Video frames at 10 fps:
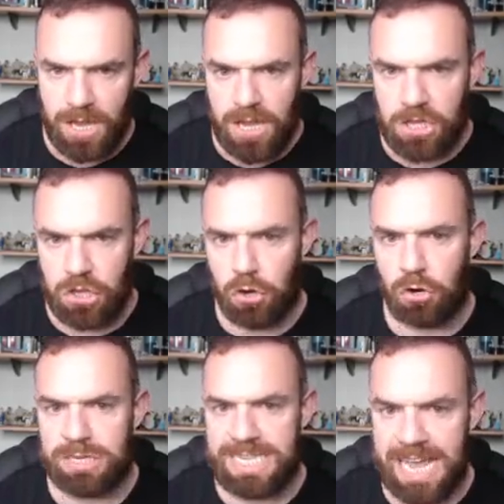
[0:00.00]

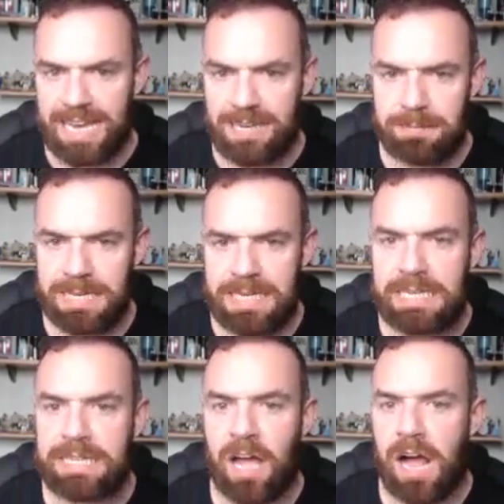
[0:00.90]
You're telling
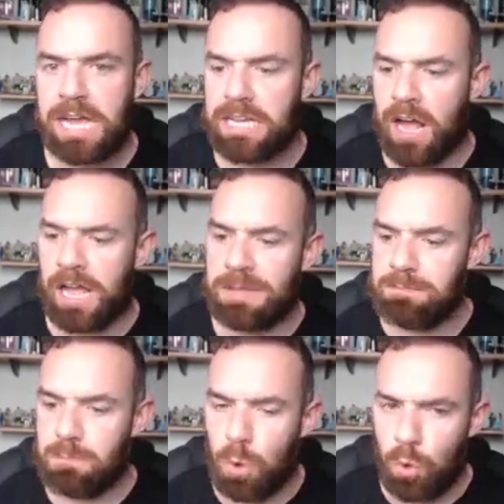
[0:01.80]
me that I got
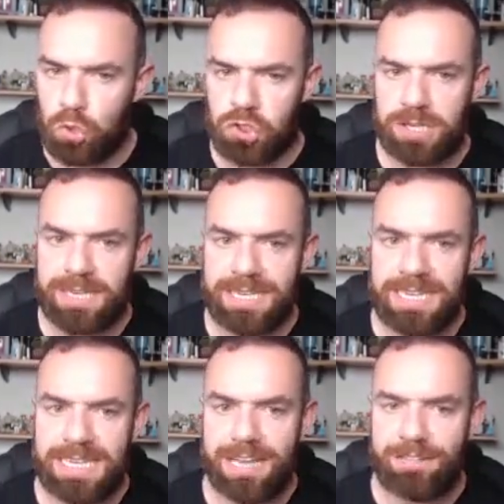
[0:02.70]

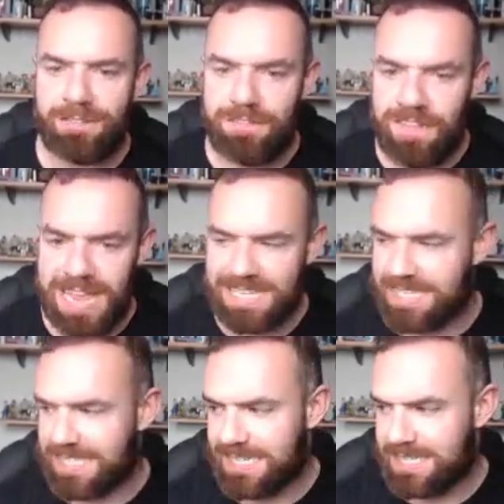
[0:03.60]
emotionally
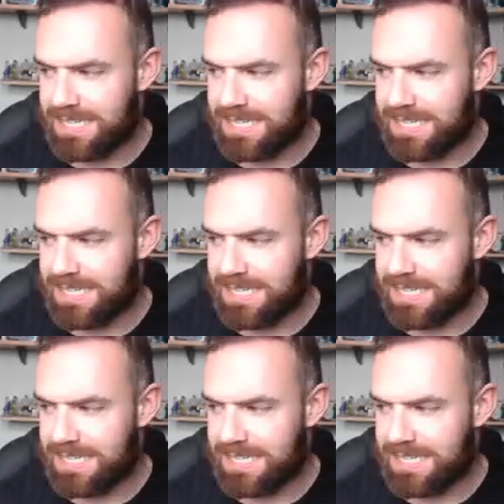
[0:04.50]
invested